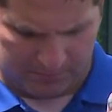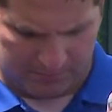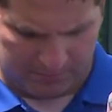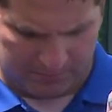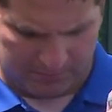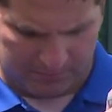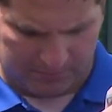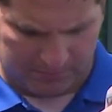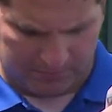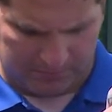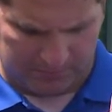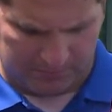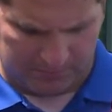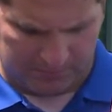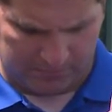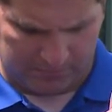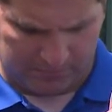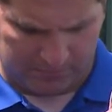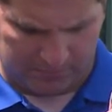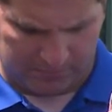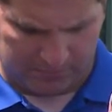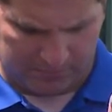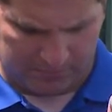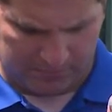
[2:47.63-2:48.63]

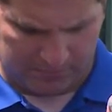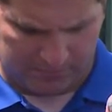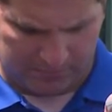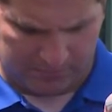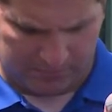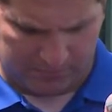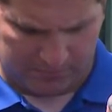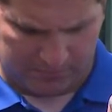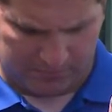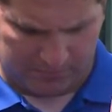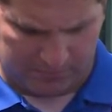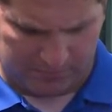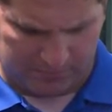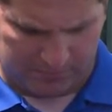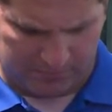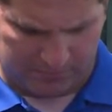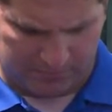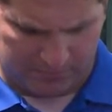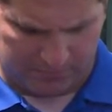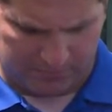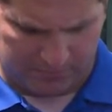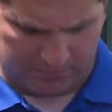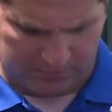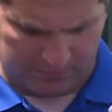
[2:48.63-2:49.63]

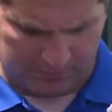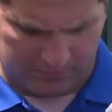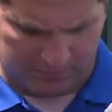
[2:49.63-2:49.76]
[no speech]